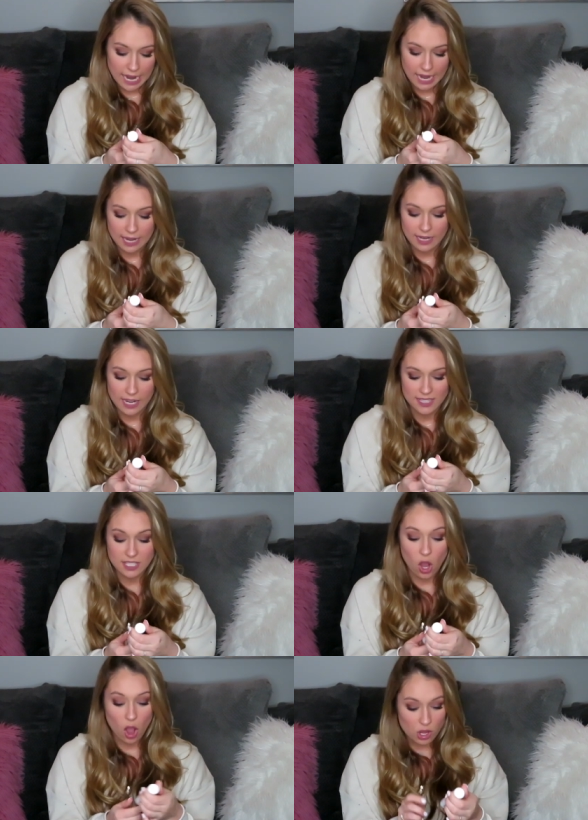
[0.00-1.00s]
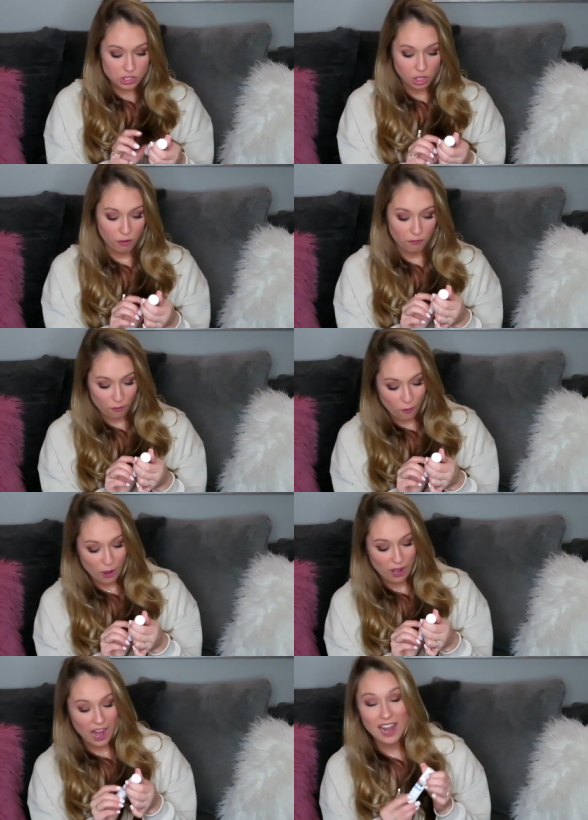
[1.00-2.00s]
and it's also
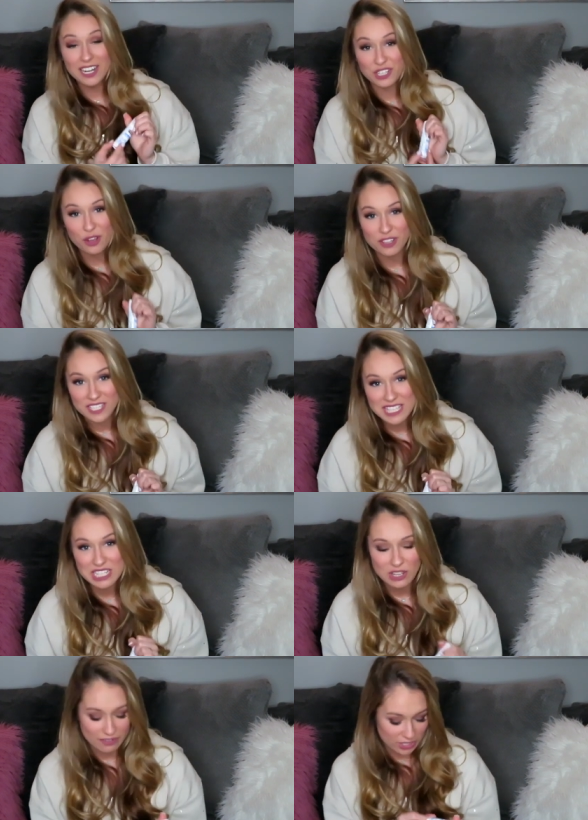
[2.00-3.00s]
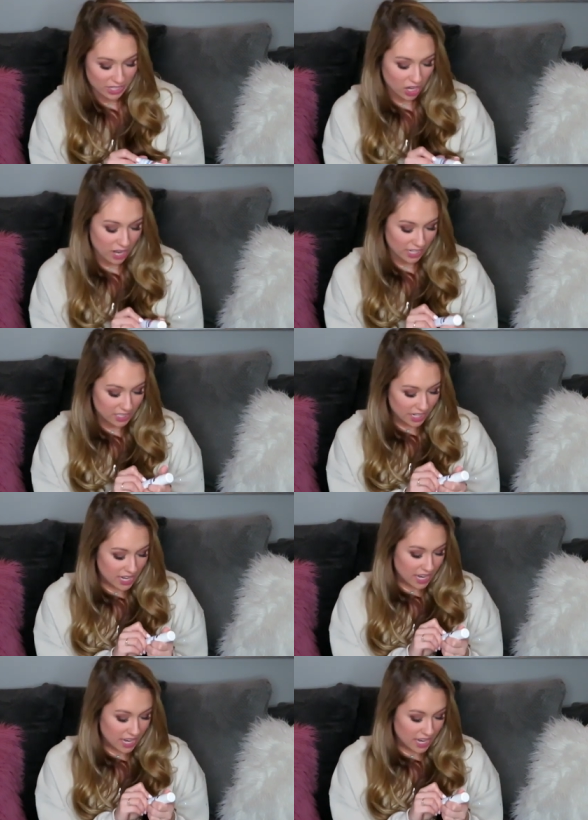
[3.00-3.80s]
for, I didn't know this until after I got it,